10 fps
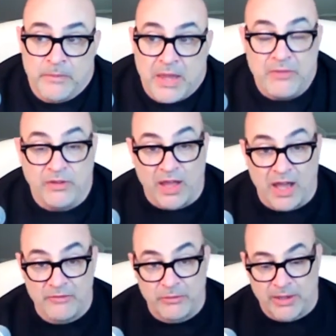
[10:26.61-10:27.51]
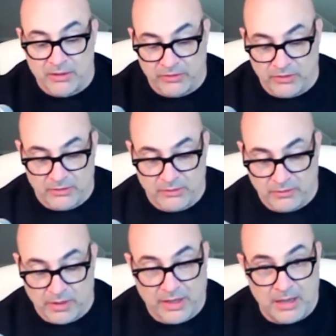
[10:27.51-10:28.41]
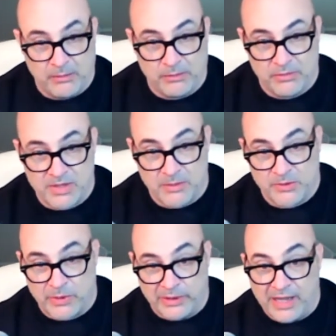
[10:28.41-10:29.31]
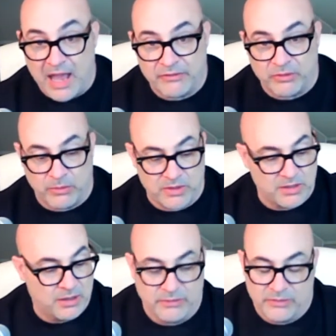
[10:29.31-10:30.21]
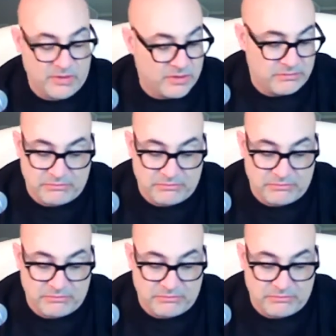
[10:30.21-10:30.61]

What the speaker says: In the live records that came subsequently afterwards, I was just